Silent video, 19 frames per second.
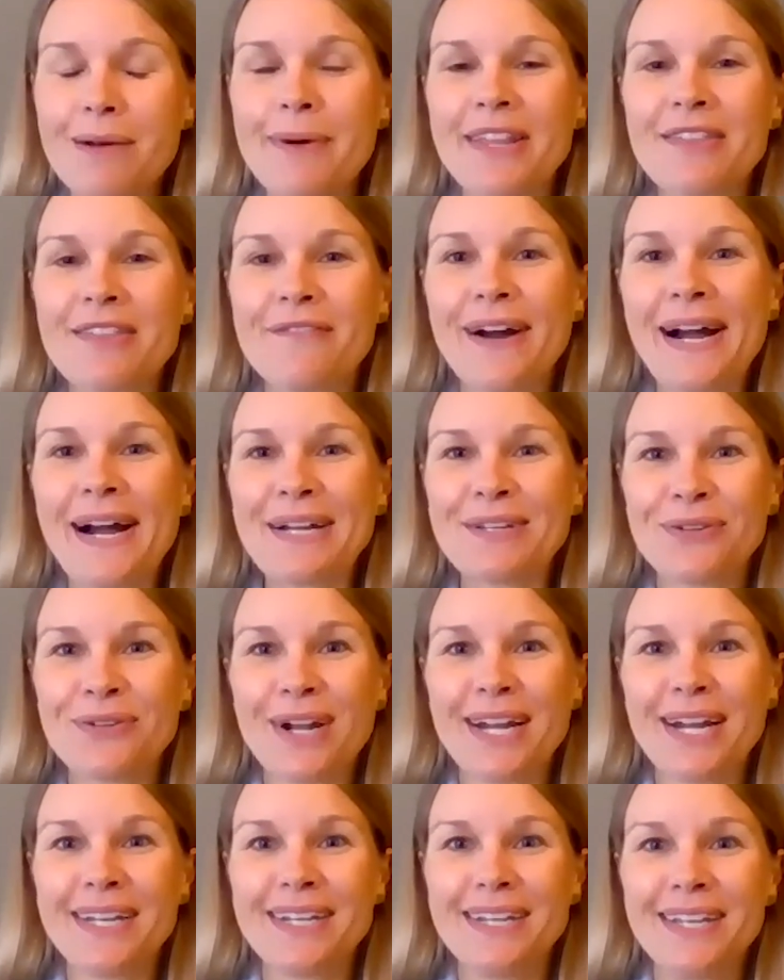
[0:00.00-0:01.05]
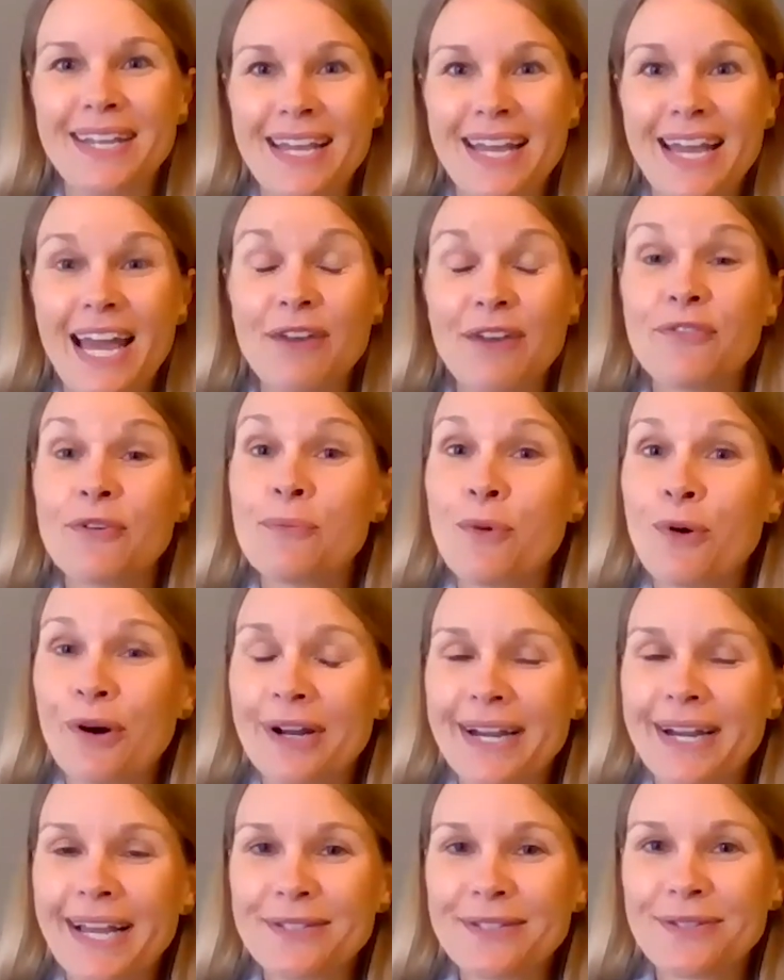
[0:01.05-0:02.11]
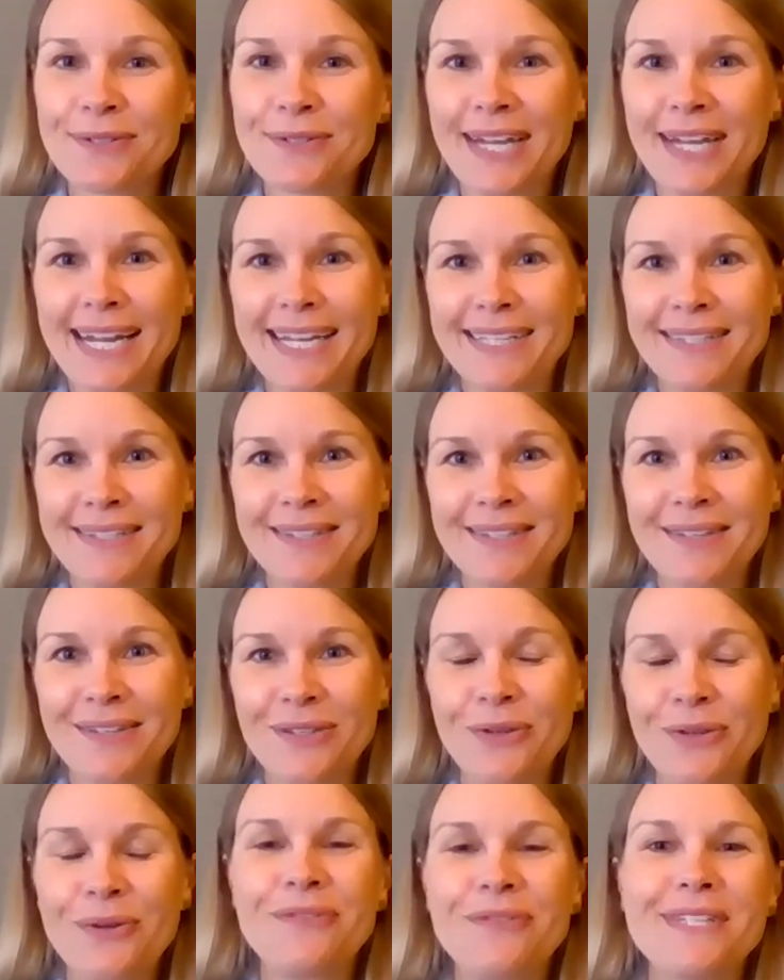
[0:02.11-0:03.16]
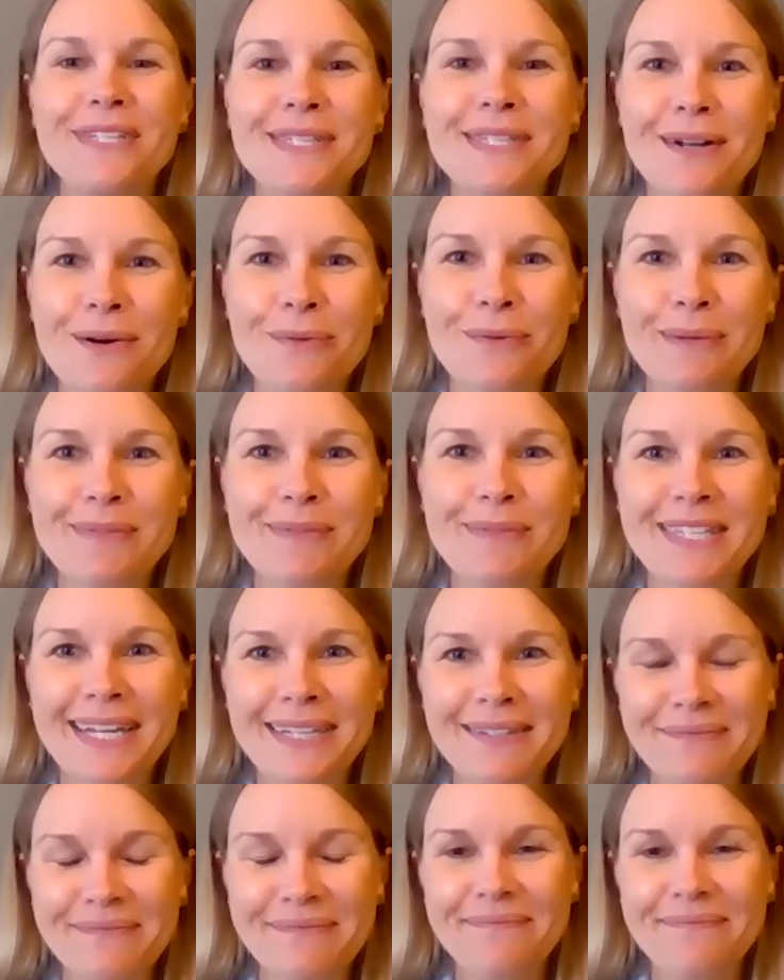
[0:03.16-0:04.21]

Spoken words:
about the Foxtrot and for more on exercise, you can visit our website.